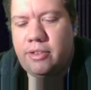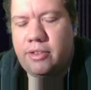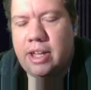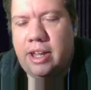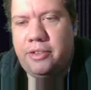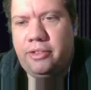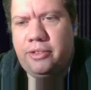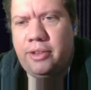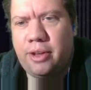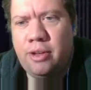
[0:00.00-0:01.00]
Scott
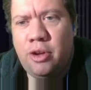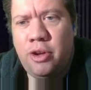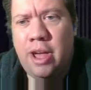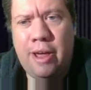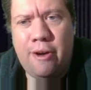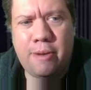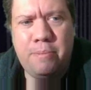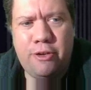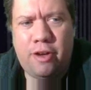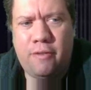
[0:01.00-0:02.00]
Hudson's like, yeah, Eric
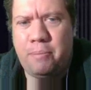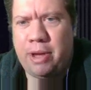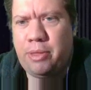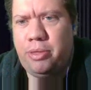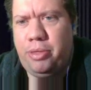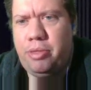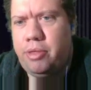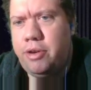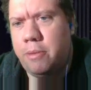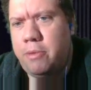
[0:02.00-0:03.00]
Bischoff beat
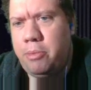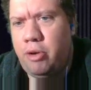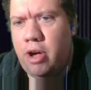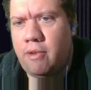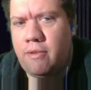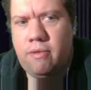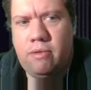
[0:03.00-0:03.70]
the WWF.